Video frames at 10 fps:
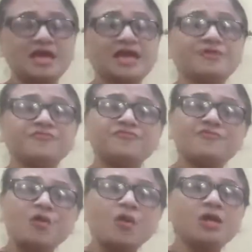It
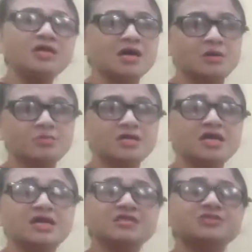fall down, it's